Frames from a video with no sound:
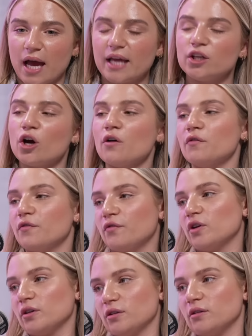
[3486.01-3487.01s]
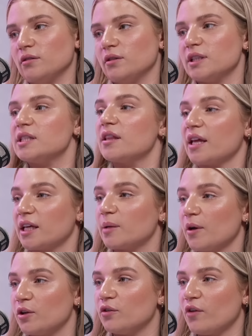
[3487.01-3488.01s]
enough for you to think
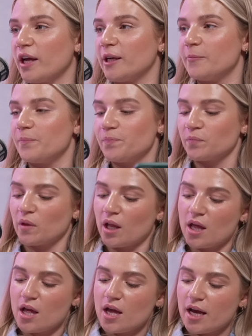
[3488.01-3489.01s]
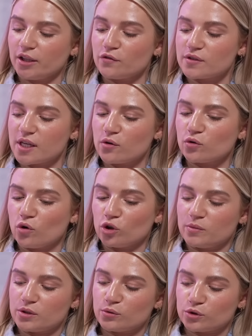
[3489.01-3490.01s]
about it, right? And you've still got
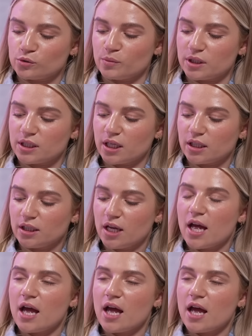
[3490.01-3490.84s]
them in social media.